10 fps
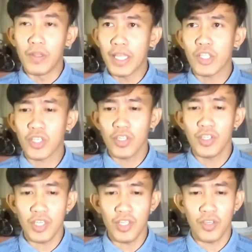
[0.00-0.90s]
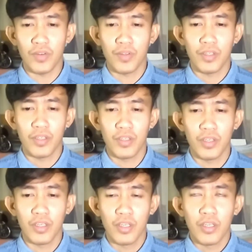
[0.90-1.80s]
Let's continue.
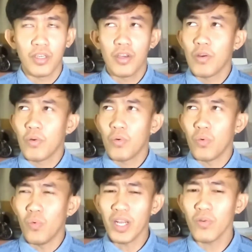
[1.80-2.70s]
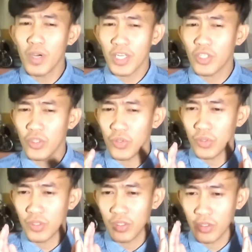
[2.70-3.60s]
What I want
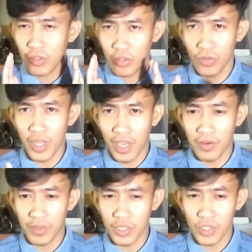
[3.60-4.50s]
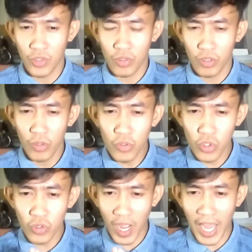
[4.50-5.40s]
you to do now is to
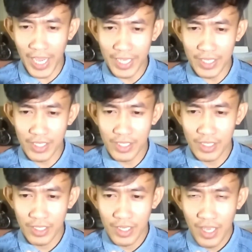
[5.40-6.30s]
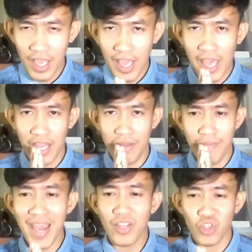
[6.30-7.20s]
close your eyes and
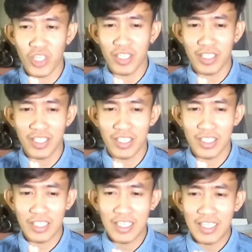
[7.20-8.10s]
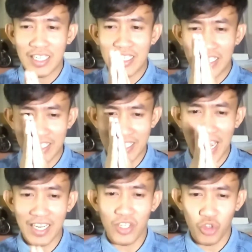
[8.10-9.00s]
imagine that
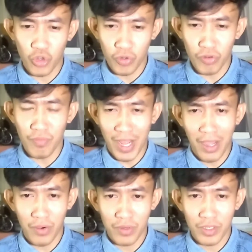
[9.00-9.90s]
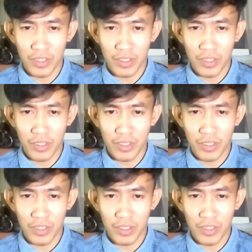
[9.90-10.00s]
that is your room now,